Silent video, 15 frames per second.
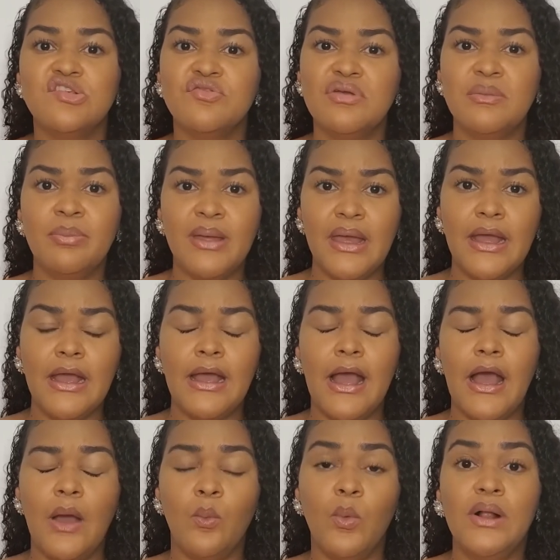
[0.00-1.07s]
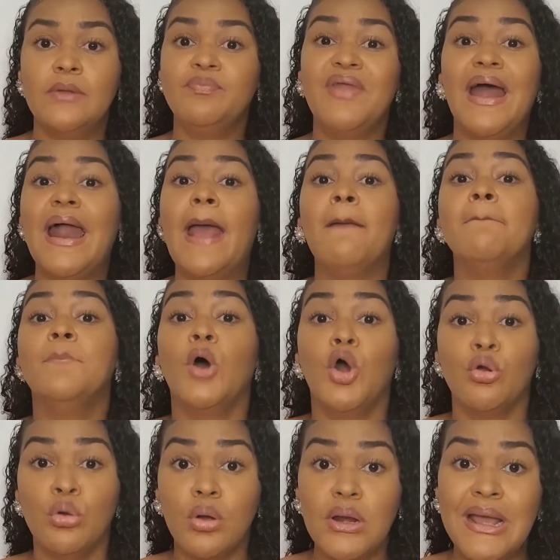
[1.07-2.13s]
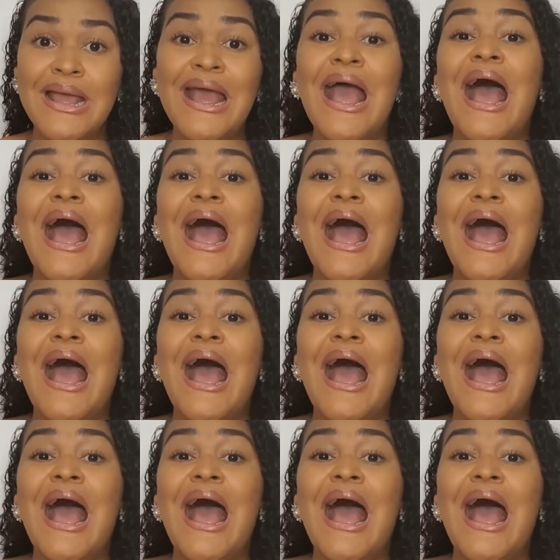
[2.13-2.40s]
to repay, well, that I borrowed,